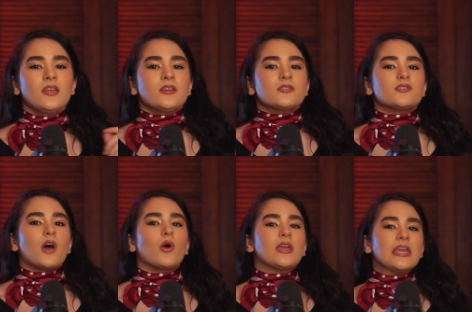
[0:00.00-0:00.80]
So
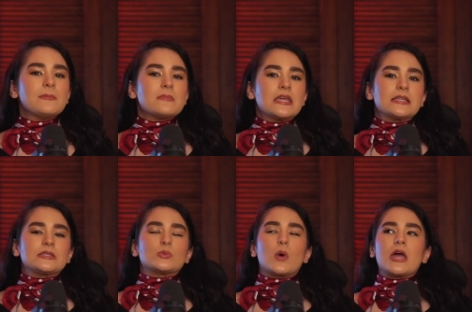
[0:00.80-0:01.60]
he
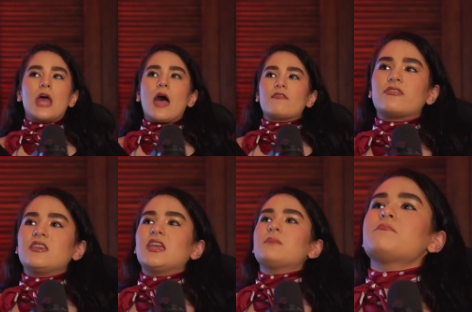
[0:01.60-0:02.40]
meets one of
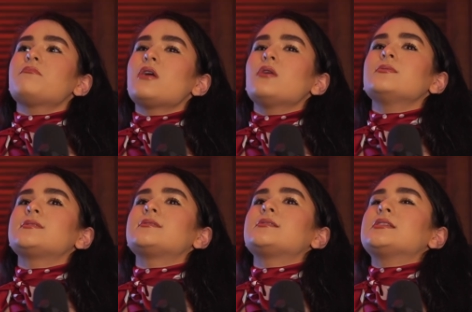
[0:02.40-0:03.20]
the
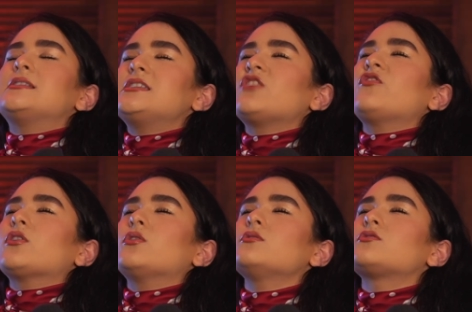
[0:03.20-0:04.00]
most
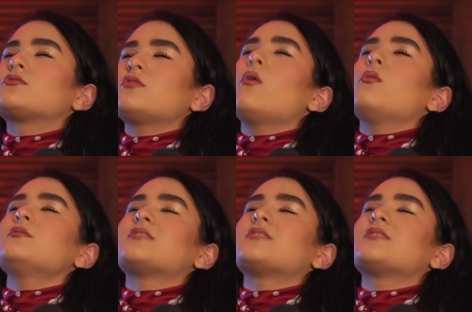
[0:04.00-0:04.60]
difficult souls